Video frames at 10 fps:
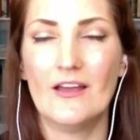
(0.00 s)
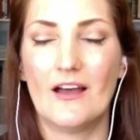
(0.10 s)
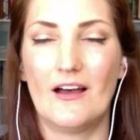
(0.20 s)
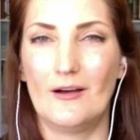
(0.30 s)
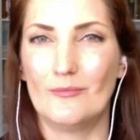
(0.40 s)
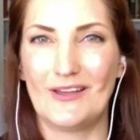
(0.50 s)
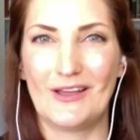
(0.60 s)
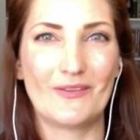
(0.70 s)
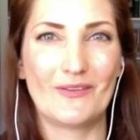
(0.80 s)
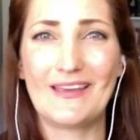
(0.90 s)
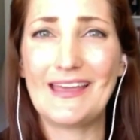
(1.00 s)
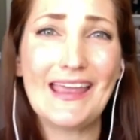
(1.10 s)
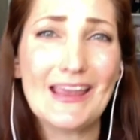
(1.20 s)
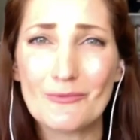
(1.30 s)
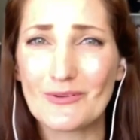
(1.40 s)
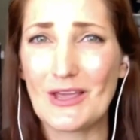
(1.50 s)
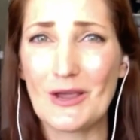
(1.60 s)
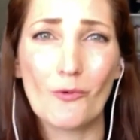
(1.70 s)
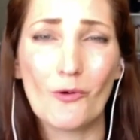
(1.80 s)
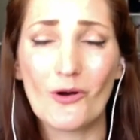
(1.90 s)
Like what they ate, what they
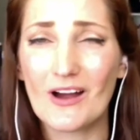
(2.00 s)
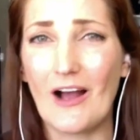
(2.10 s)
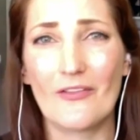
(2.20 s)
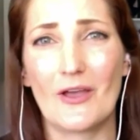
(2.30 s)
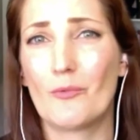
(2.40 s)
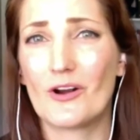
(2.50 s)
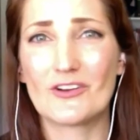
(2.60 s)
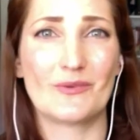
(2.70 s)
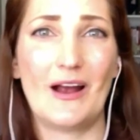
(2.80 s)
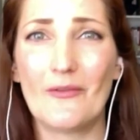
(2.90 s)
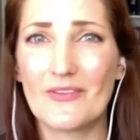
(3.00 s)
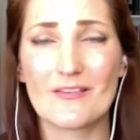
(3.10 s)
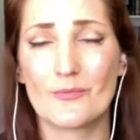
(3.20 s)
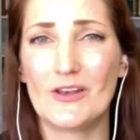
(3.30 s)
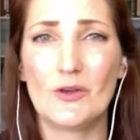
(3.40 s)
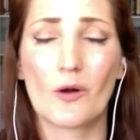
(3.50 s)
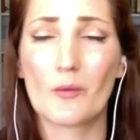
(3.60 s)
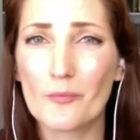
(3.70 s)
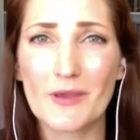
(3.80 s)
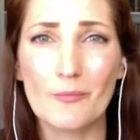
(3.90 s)
wore, how they worked around this, what
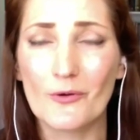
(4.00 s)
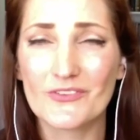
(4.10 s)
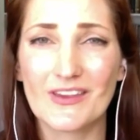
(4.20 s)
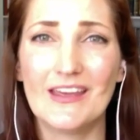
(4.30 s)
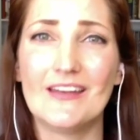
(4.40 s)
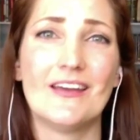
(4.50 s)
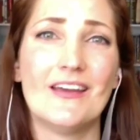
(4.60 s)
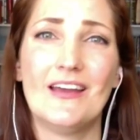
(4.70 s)
normal people did,